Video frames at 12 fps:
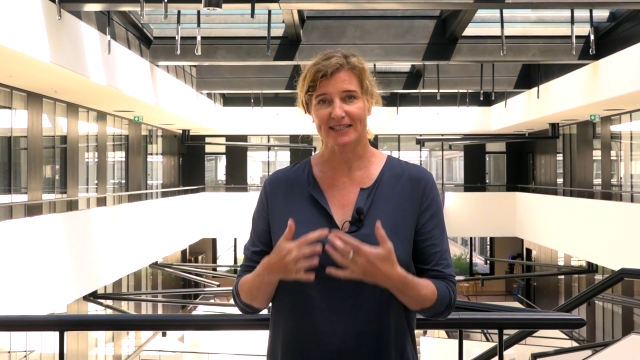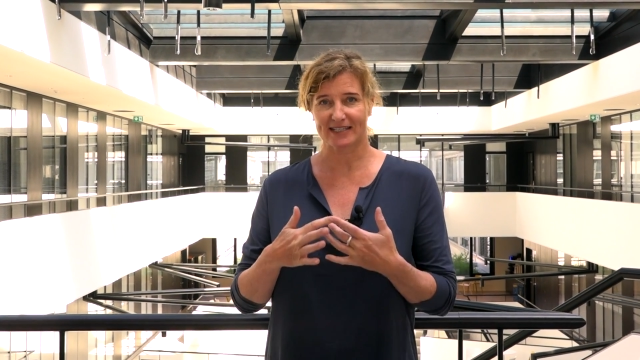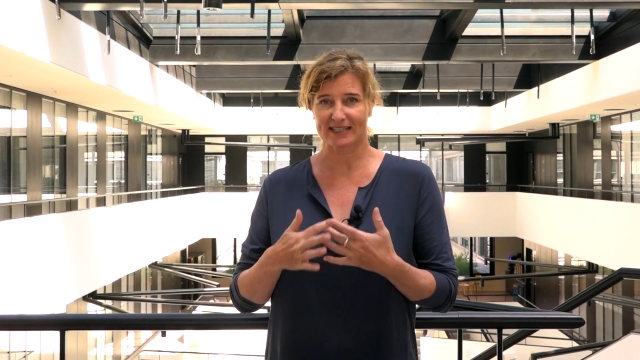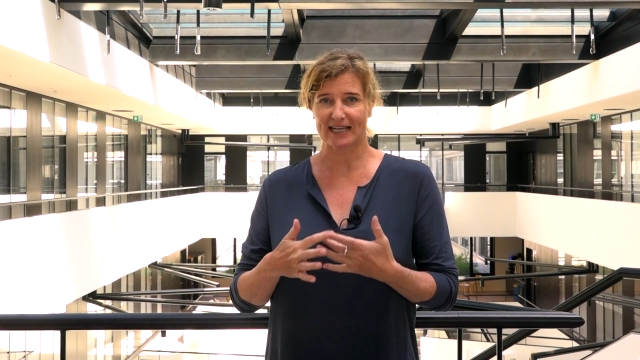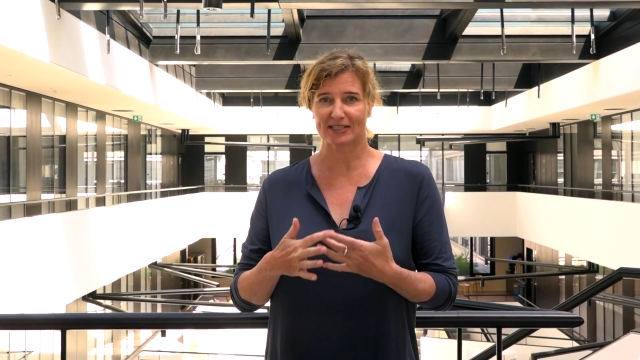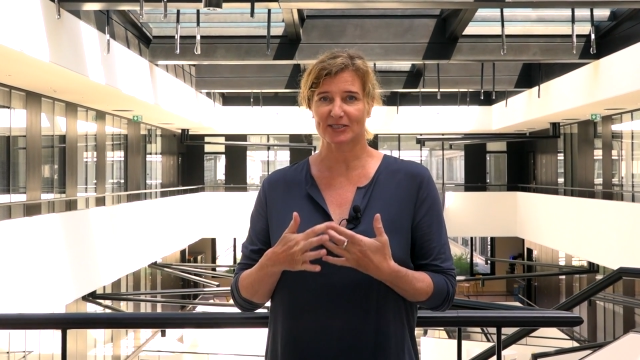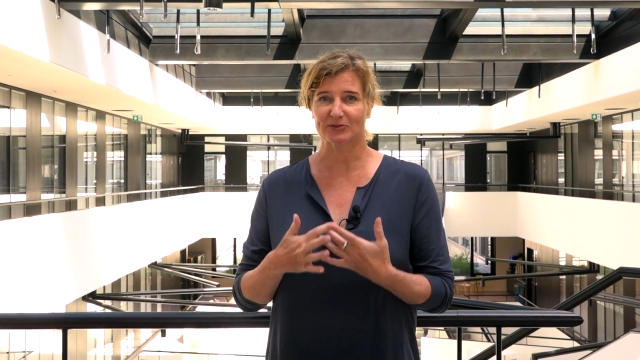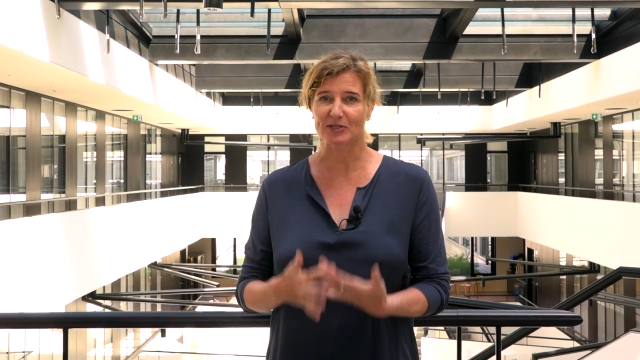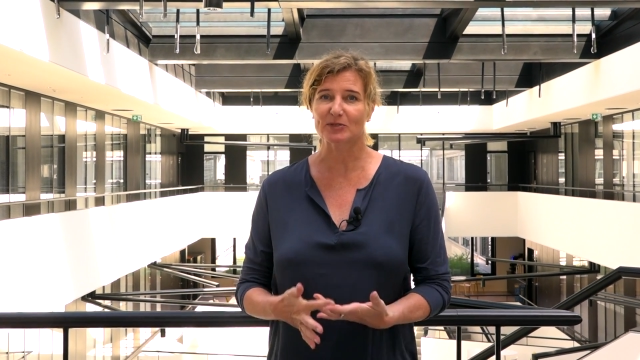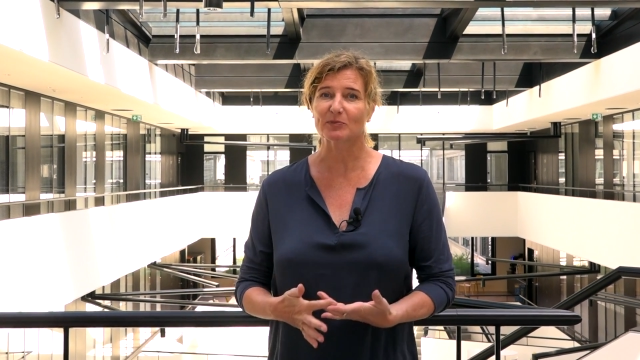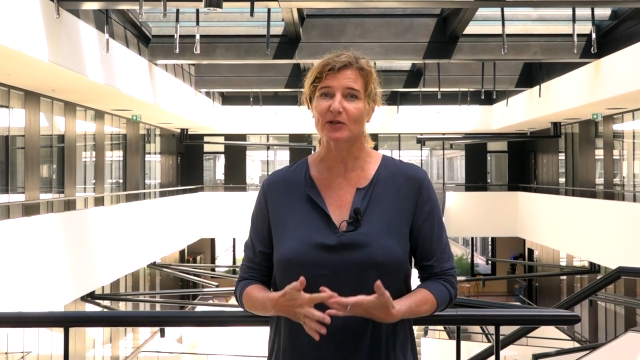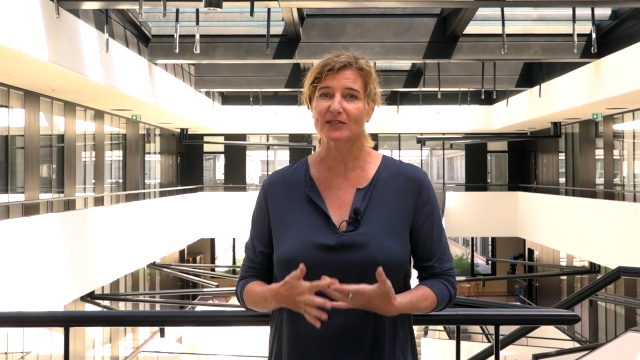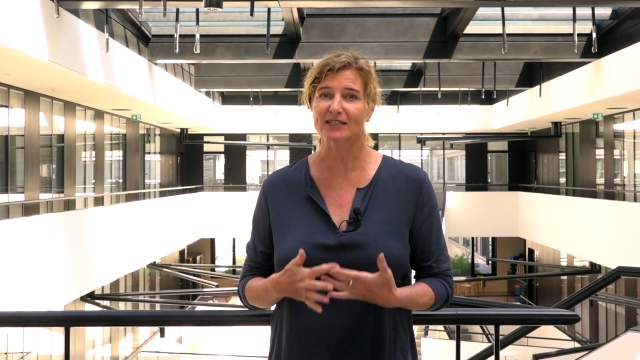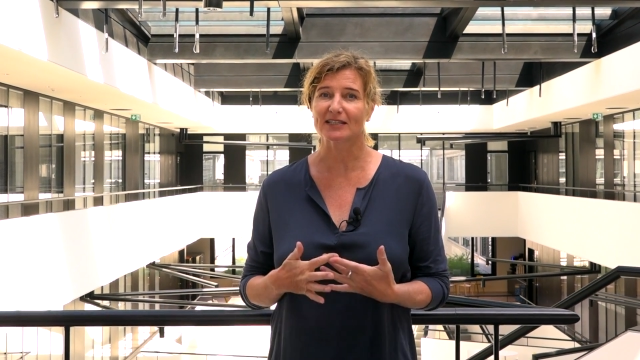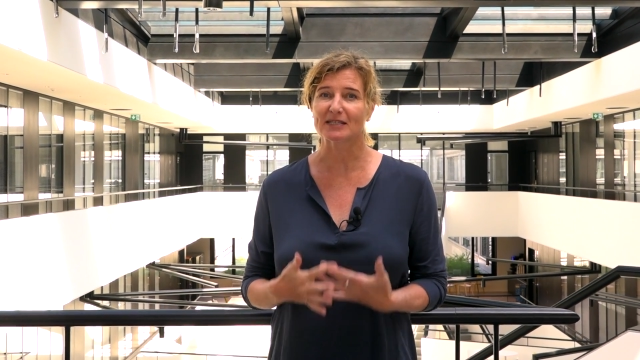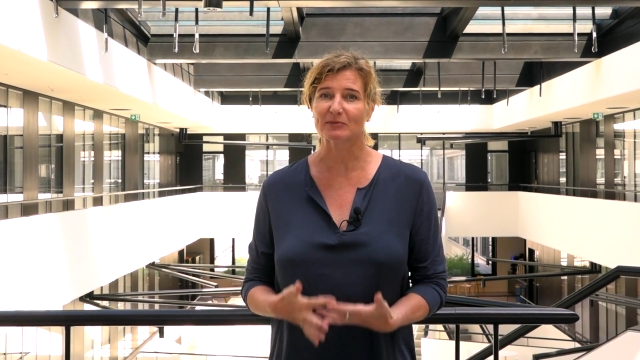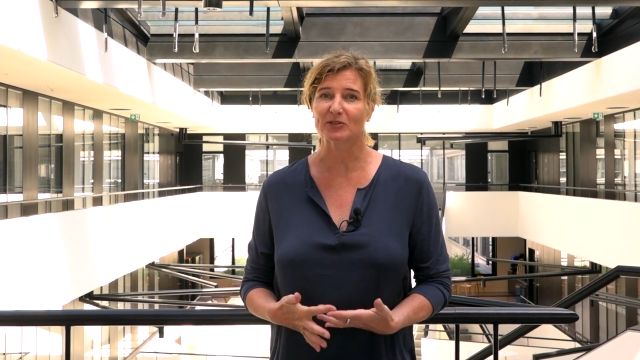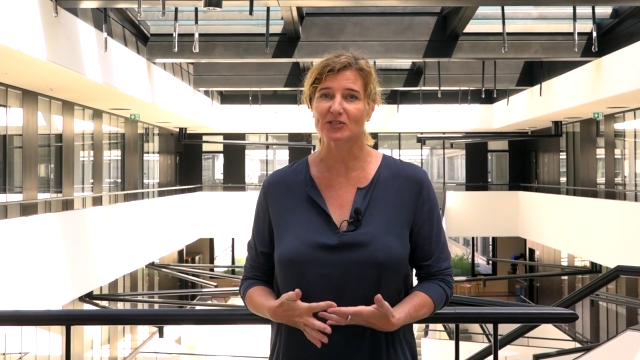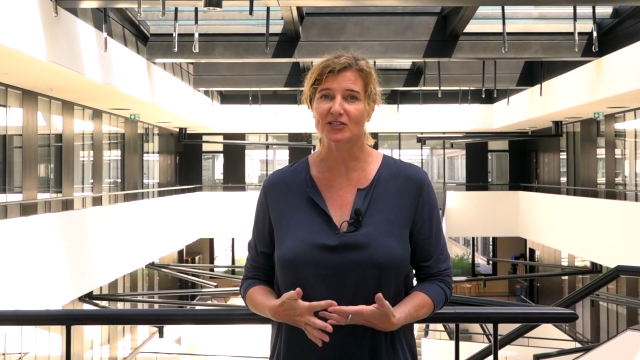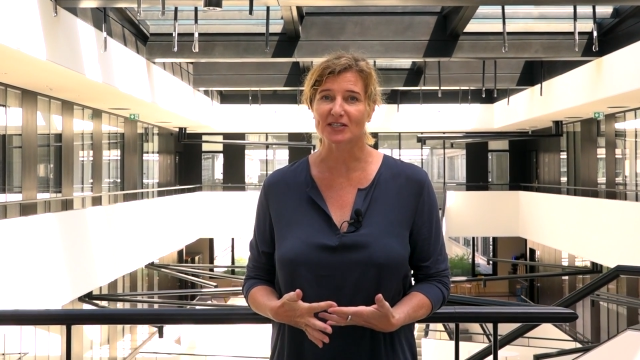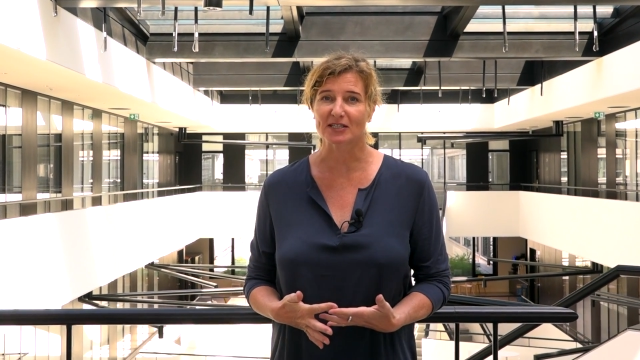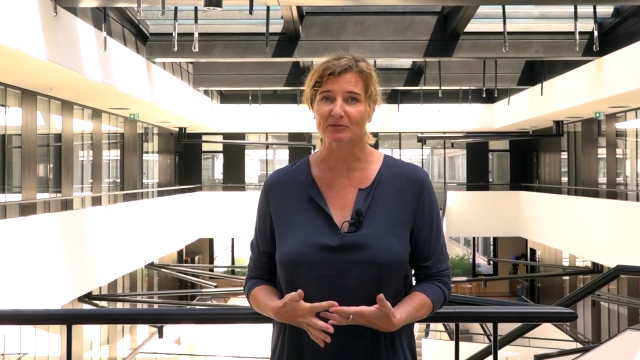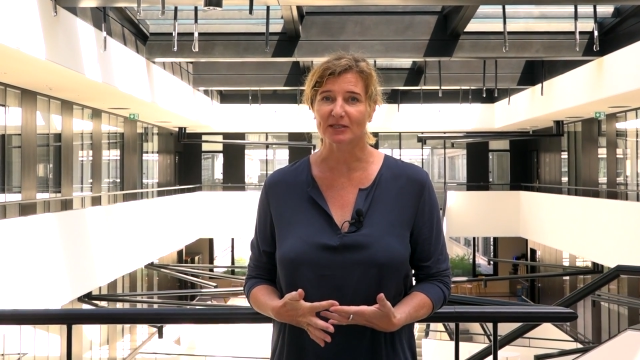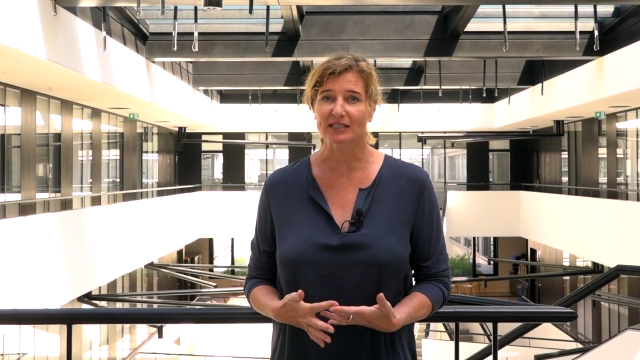disaster response and
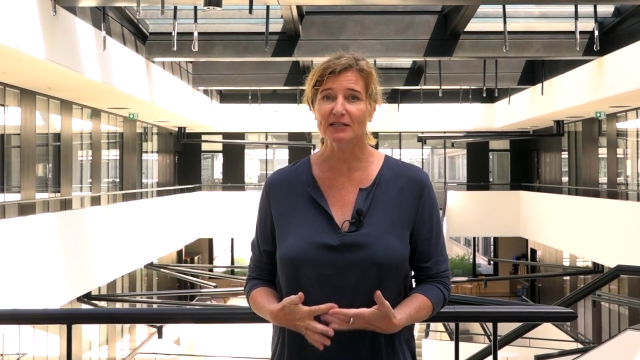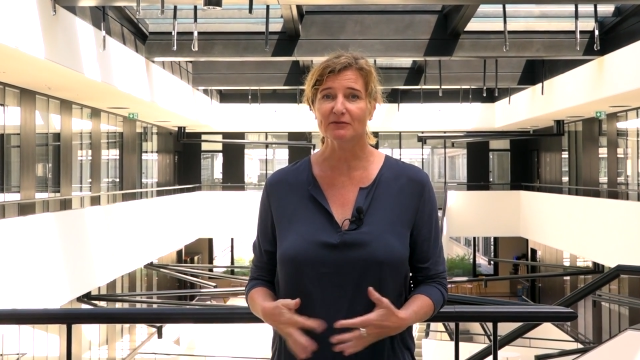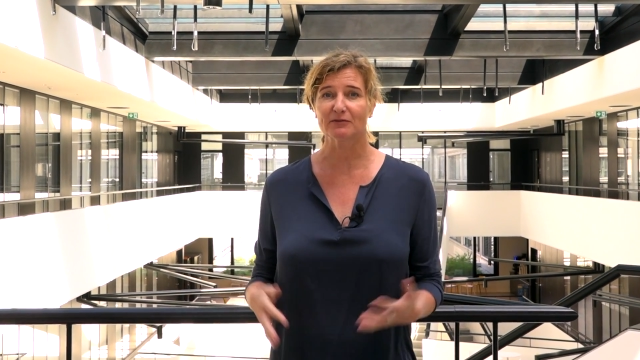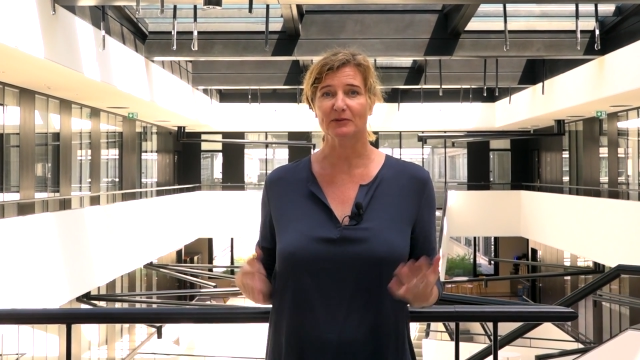emergency relief,